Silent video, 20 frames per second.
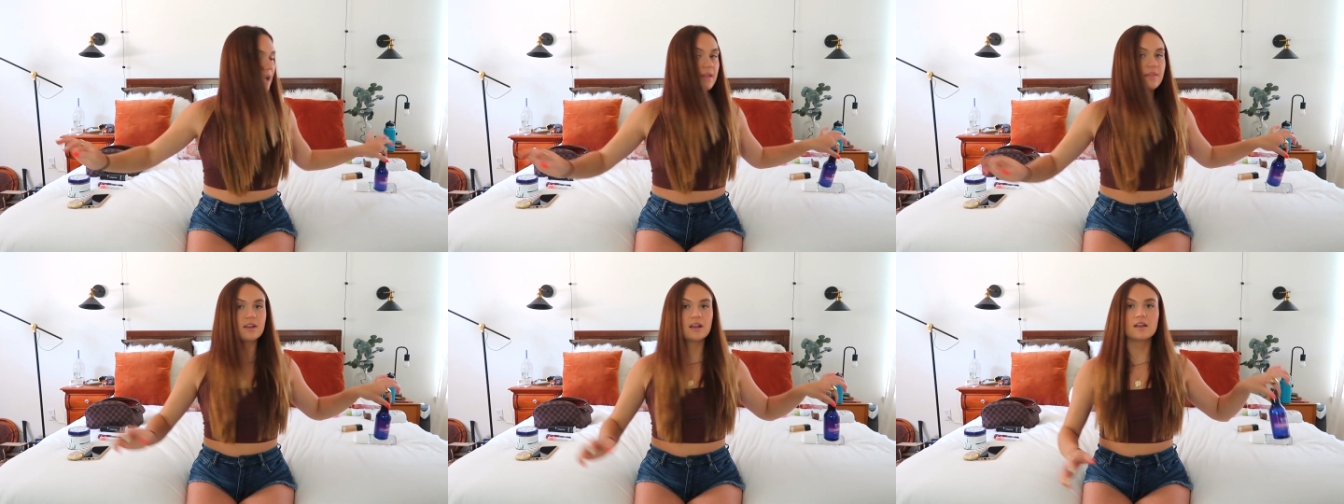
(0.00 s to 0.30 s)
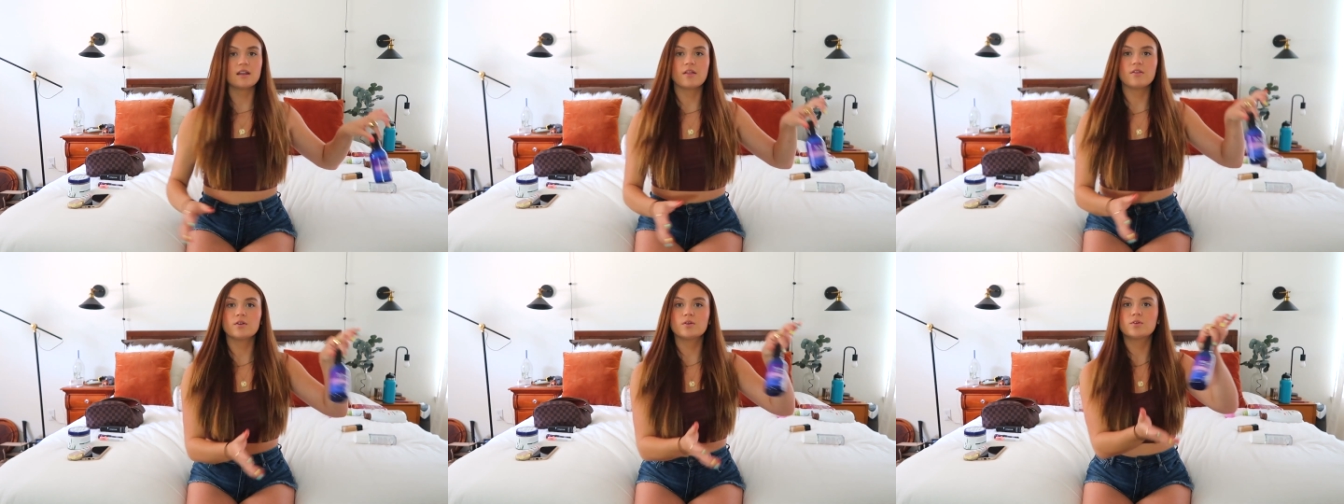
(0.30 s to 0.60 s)
And then
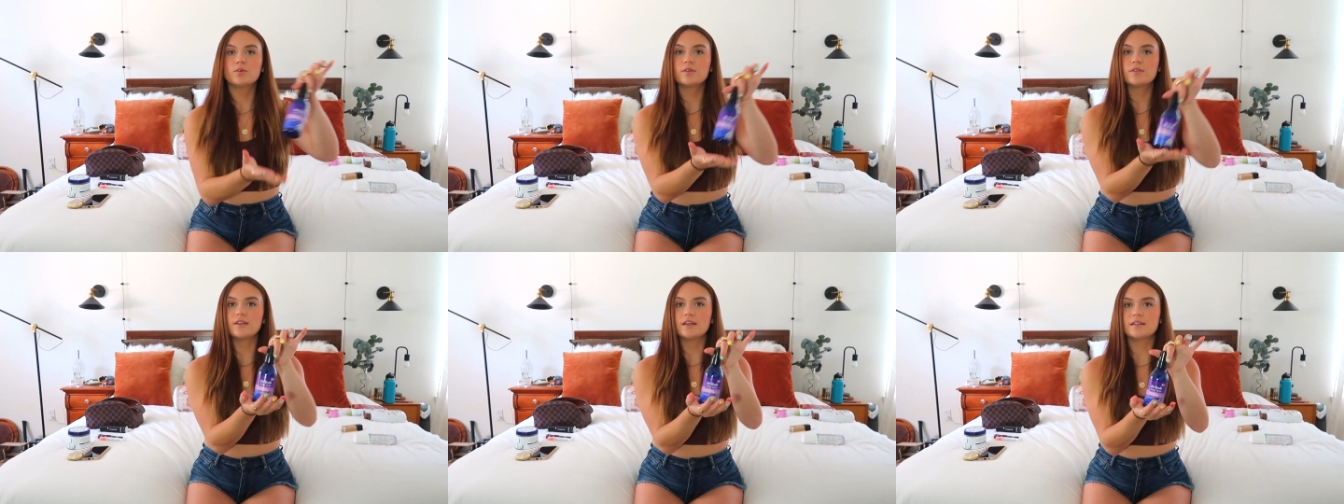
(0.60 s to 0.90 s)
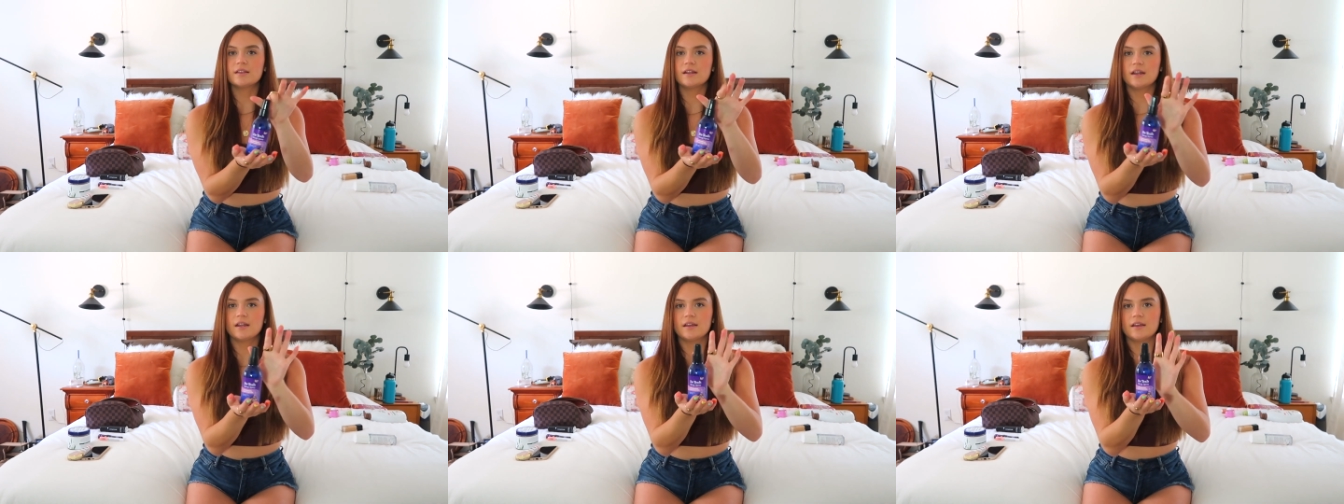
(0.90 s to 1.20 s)
another cool
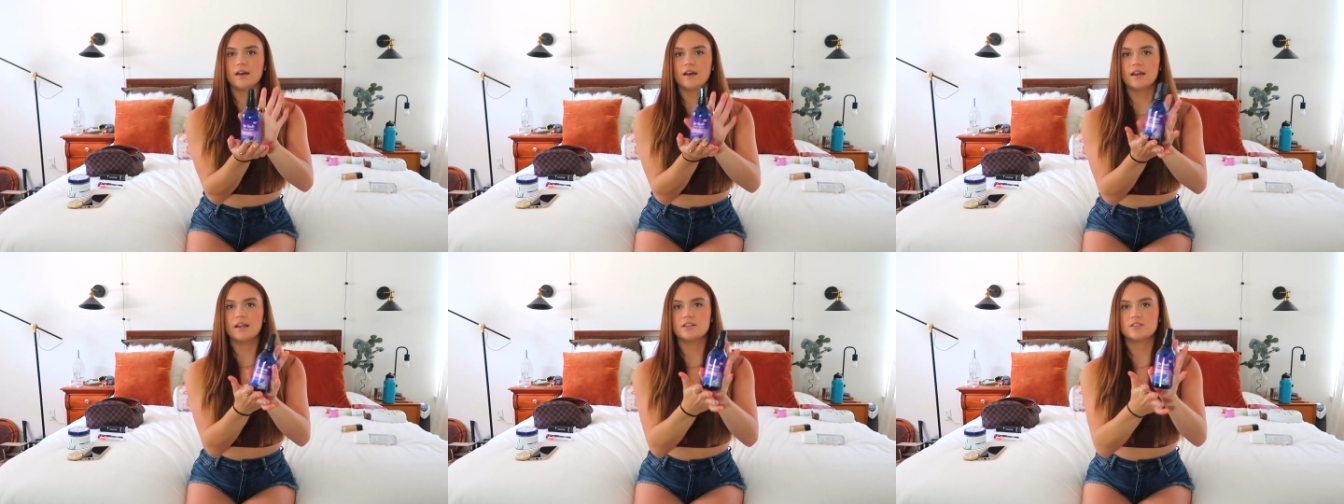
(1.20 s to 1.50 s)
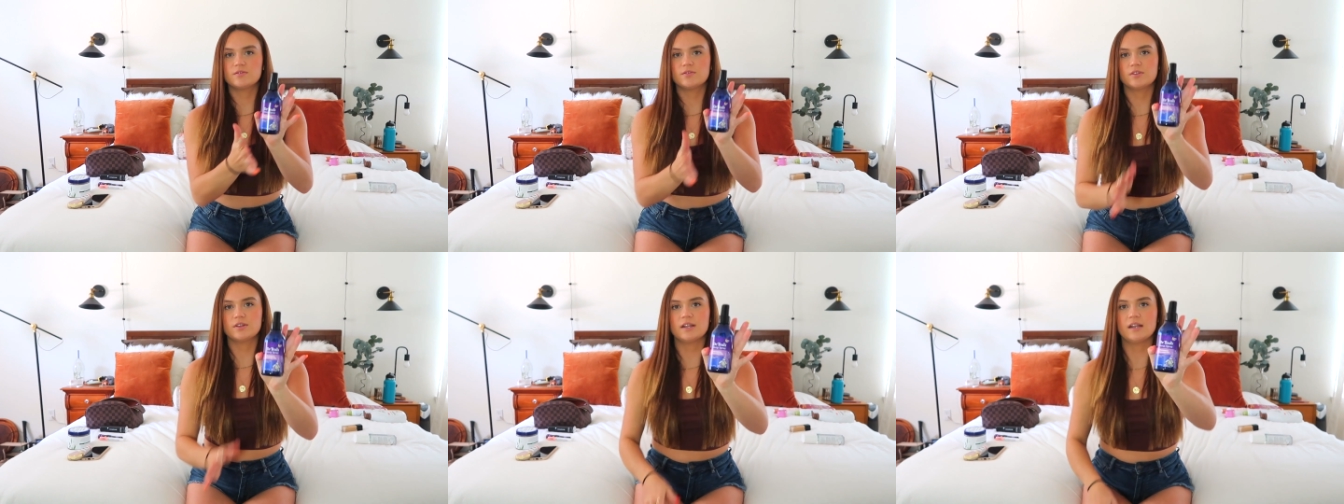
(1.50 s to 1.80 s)
thing that I got
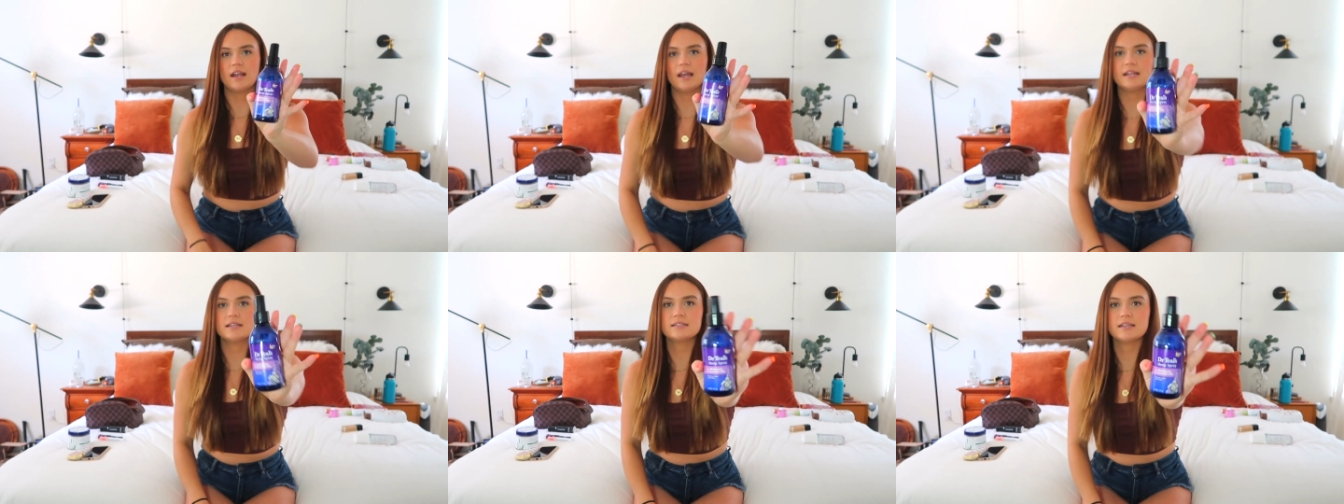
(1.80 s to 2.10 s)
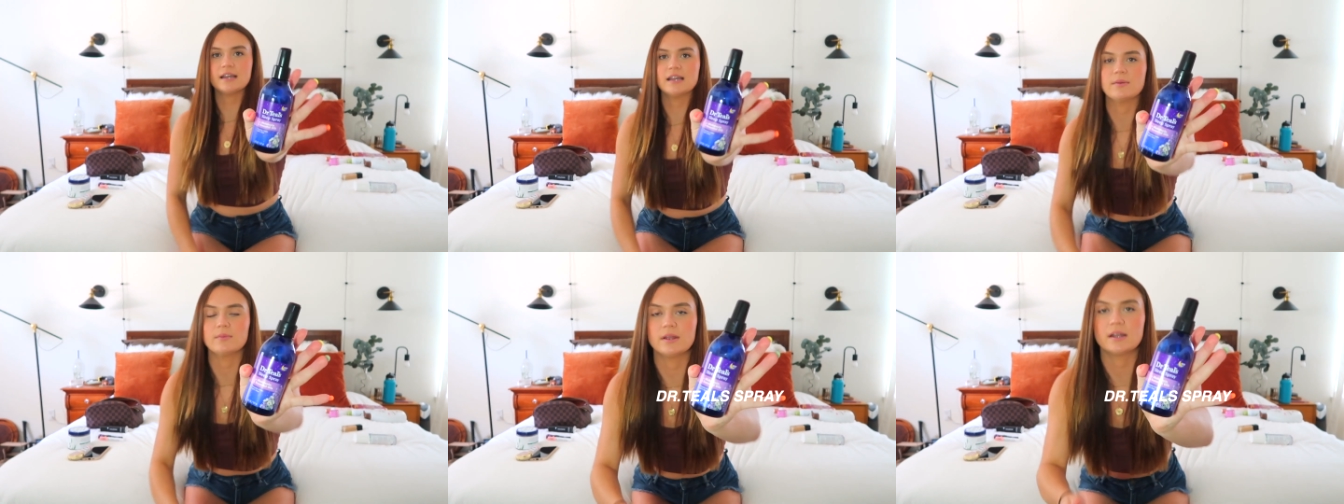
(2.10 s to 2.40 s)
is for the
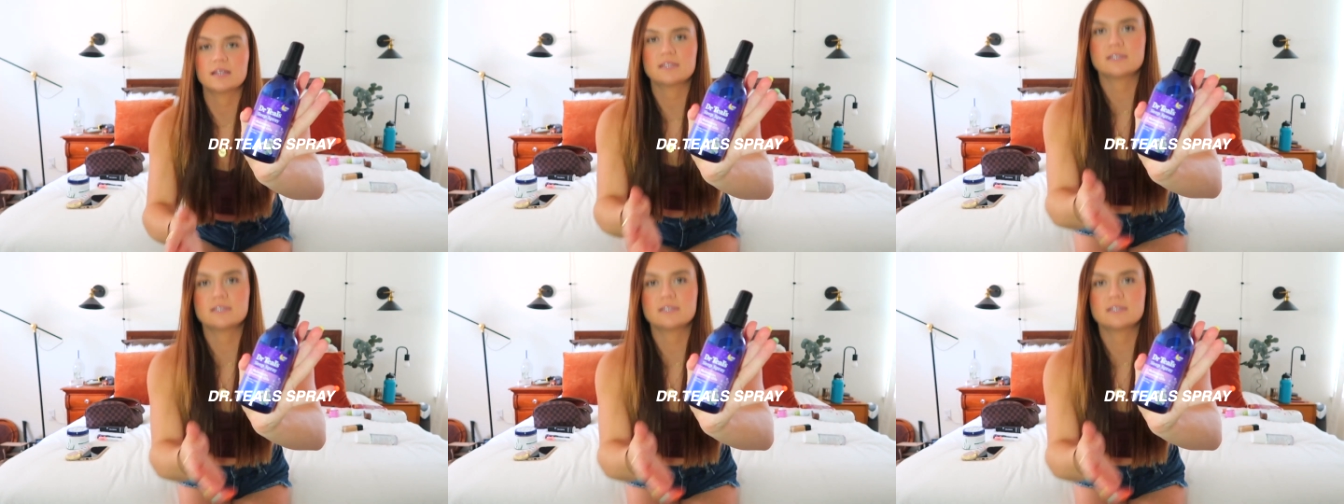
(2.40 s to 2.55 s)
nighttime. It